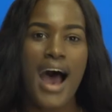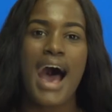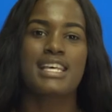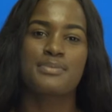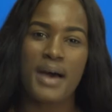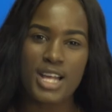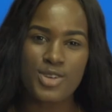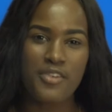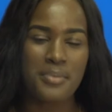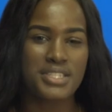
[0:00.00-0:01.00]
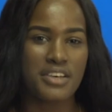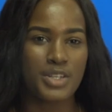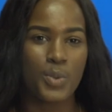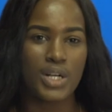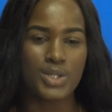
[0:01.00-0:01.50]
As part of
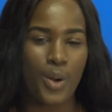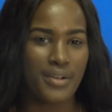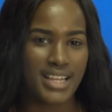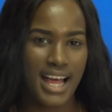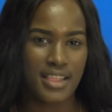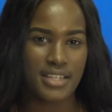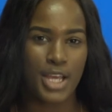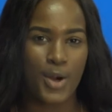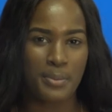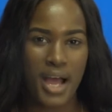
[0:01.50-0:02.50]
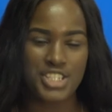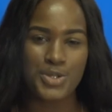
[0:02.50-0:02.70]
observing World Oral Health Day on March